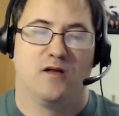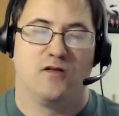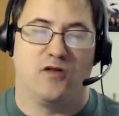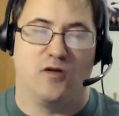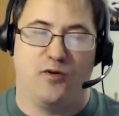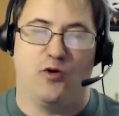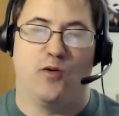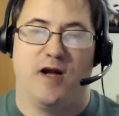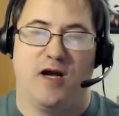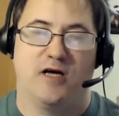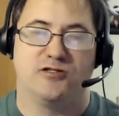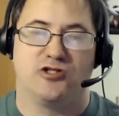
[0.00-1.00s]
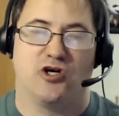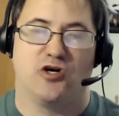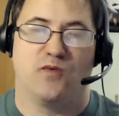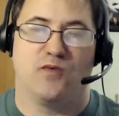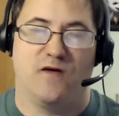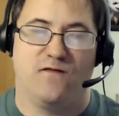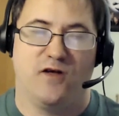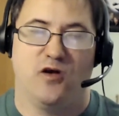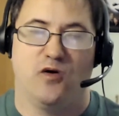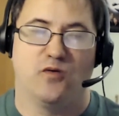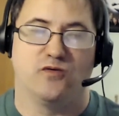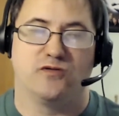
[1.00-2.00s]
the Blu-ray Hunter
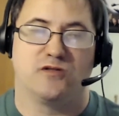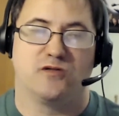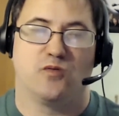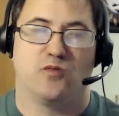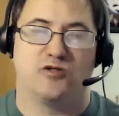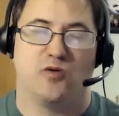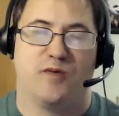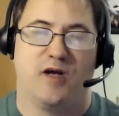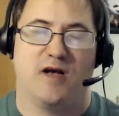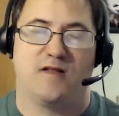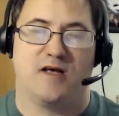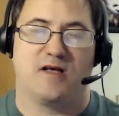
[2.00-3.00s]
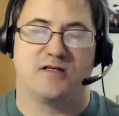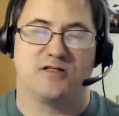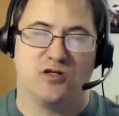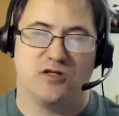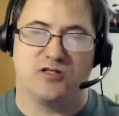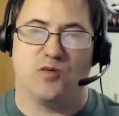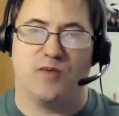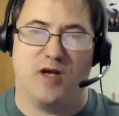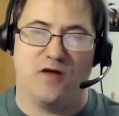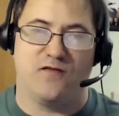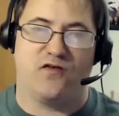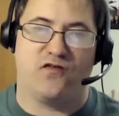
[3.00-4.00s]
reviews, which will be I think so. This will be
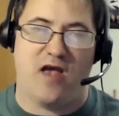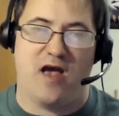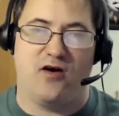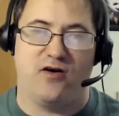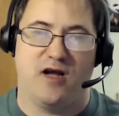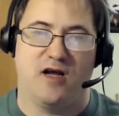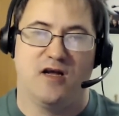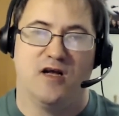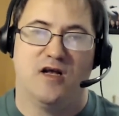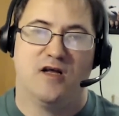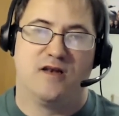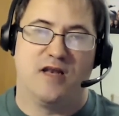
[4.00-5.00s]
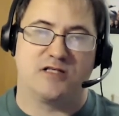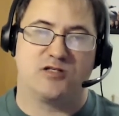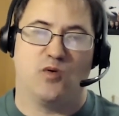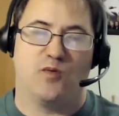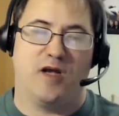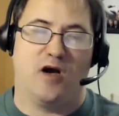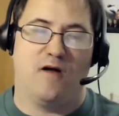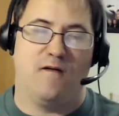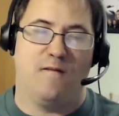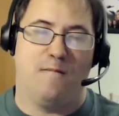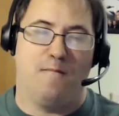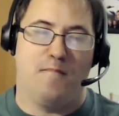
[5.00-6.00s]
on Saturday. Next will be
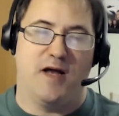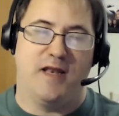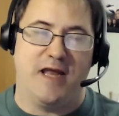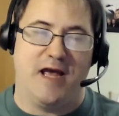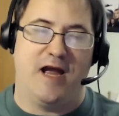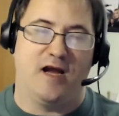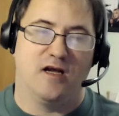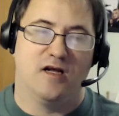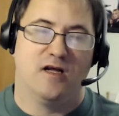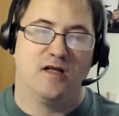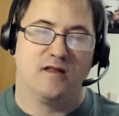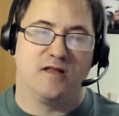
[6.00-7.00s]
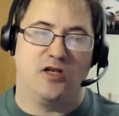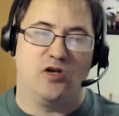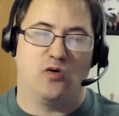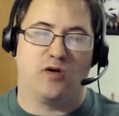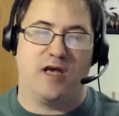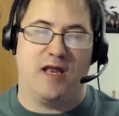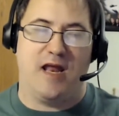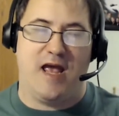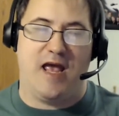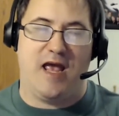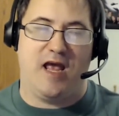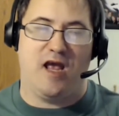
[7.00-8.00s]
on Monday. Then you'll get
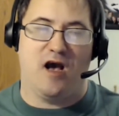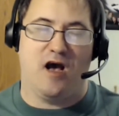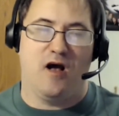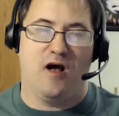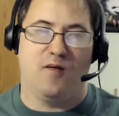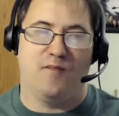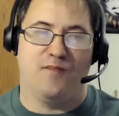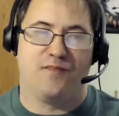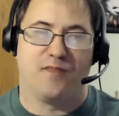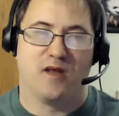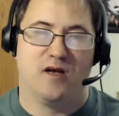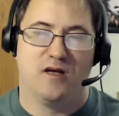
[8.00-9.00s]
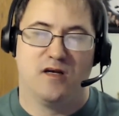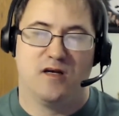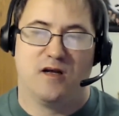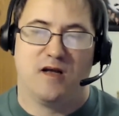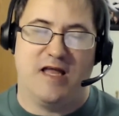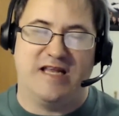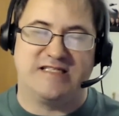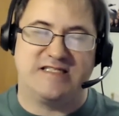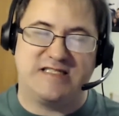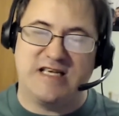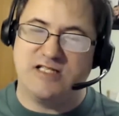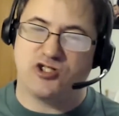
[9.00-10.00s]
a um, an
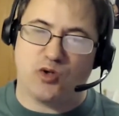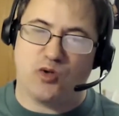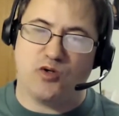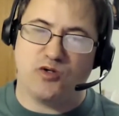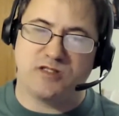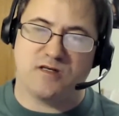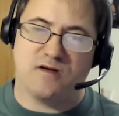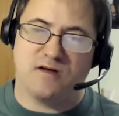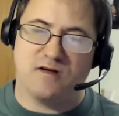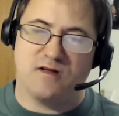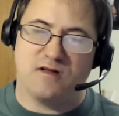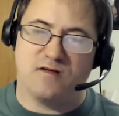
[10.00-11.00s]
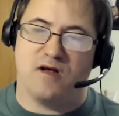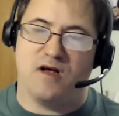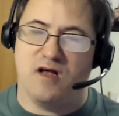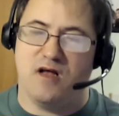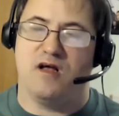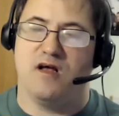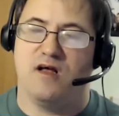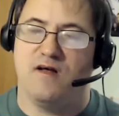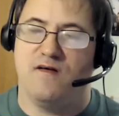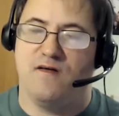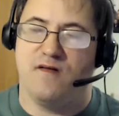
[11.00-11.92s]
essentials, uh,